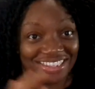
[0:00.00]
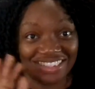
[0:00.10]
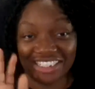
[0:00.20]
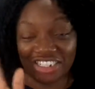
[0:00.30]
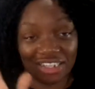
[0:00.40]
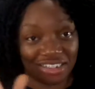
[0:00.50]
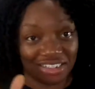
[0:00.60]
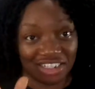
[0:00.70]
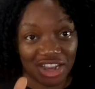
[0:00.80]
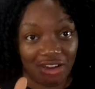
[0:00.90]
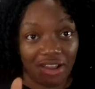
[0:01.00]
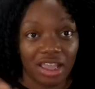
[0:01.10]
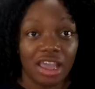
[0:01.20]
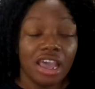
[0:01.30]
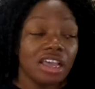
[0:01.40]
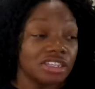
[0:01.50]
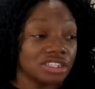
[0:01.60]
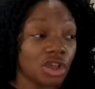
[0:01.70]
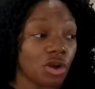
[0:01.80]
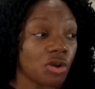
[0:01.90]
just sharing.
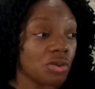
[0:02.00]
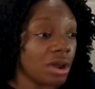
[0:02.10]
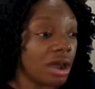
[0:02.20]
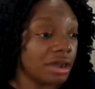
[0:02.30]
So